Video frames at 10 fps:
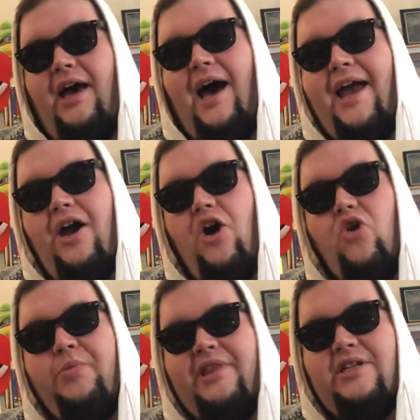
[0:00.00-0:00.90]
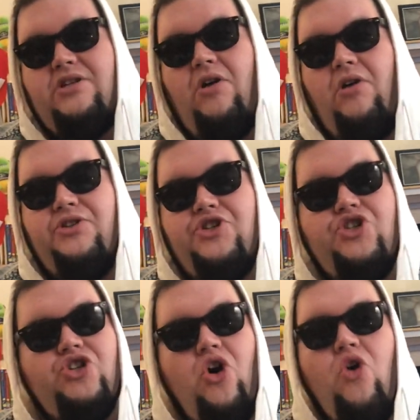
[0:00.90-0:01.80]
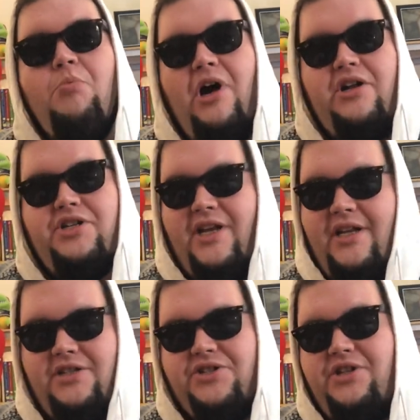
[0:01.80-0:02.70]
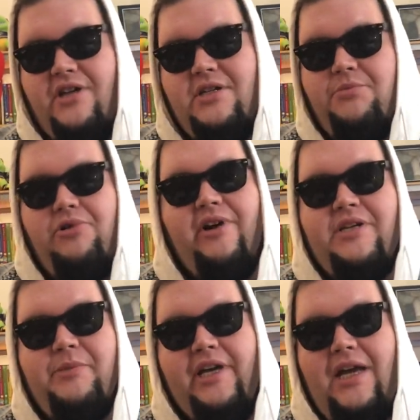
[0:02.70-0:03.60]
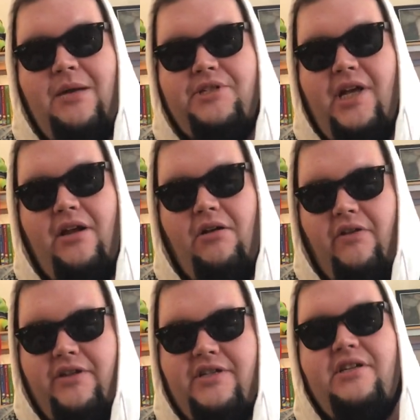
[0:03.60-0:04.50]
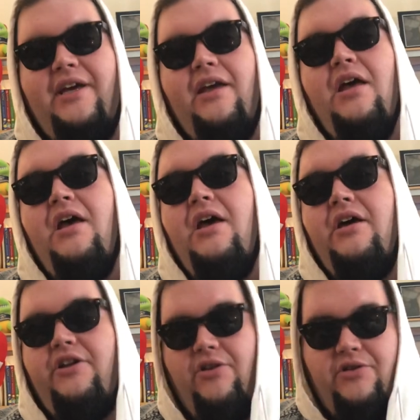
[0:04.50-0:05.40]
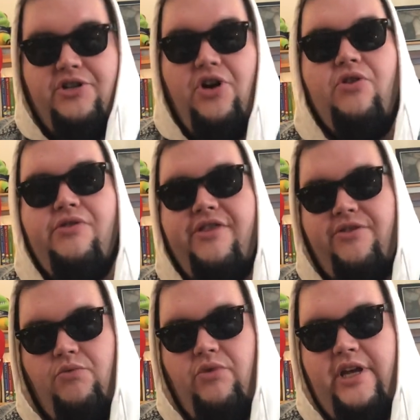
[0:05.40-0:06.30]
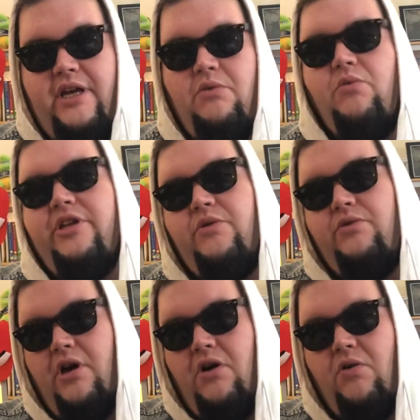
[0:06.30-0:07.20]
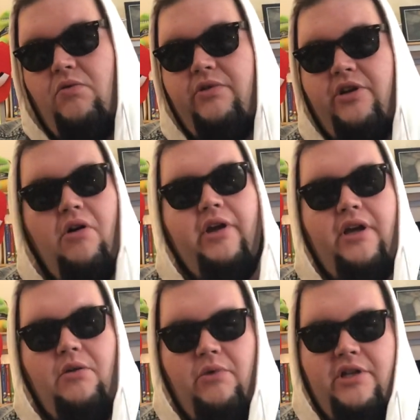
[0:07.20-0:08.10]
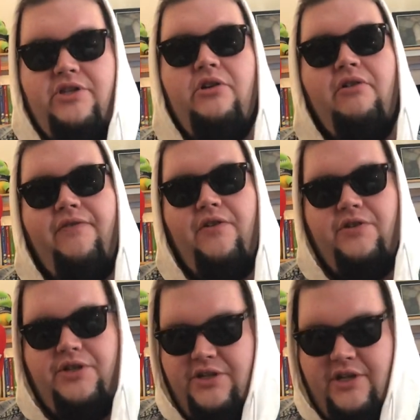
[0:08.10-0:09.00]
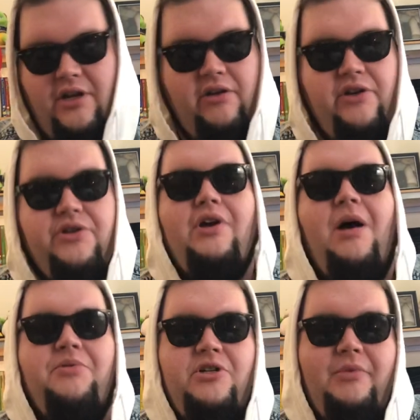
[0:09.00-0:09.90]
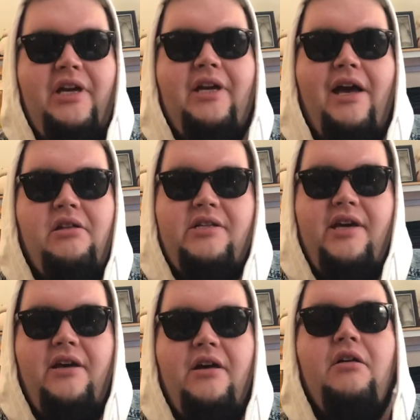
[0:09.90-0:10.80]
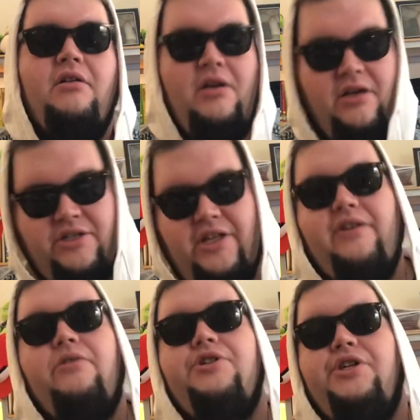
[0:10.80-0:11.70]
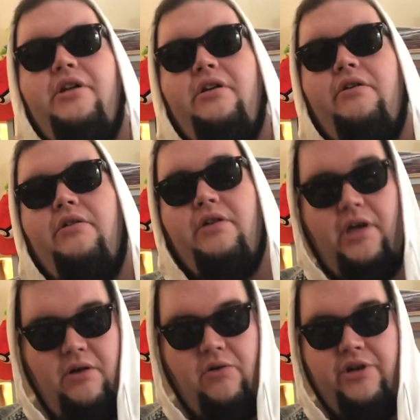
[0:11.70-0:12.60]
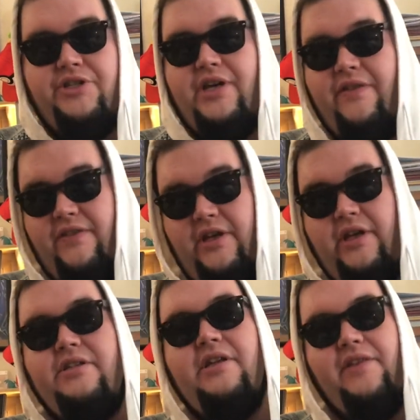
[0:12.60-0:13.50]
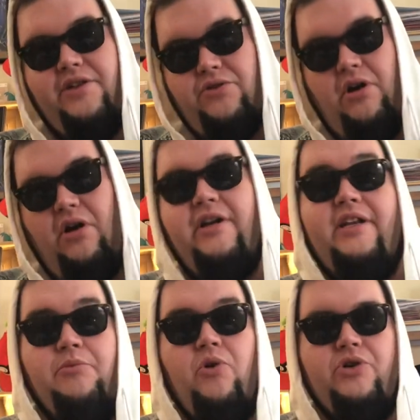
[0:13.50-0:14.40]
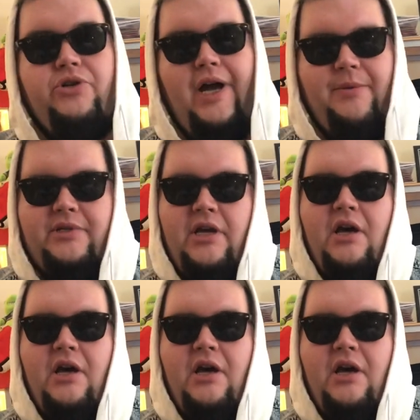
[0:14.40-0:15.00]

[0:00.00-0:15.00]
I open this card so much and it just doesn't progress my game state at all. This is like your turn 3 when you know you're already going to win. So you go first, settle your traps, you make a Galatea, set the Crescendo, okay? Or you set this and then draw into more traps.